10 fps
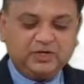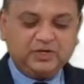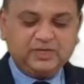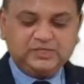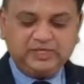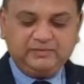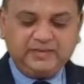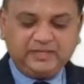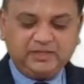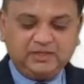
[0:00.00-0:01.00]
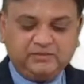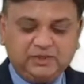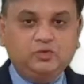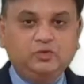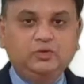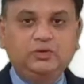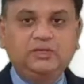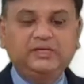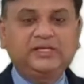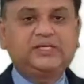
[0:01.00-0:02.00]
Because in method number 2,
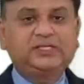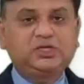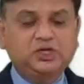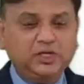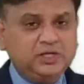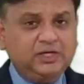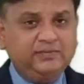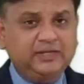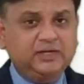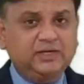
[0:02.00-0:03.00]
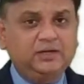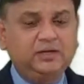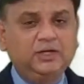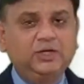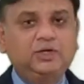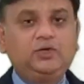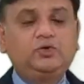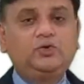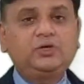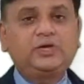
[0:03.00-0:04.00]
that is a shortcut method, you
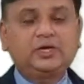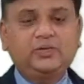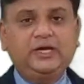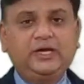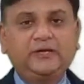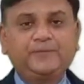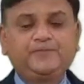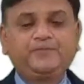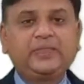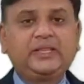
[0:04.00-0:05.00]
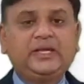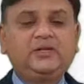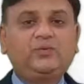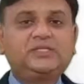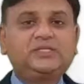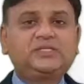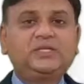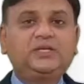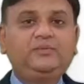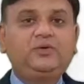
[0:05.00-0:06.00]
don't require that what is the
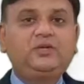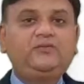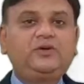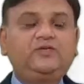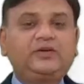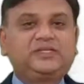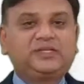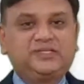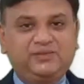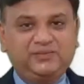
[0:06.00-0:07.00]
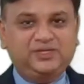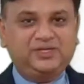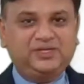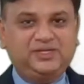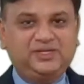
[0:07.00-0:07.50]
WDV of existing machinery.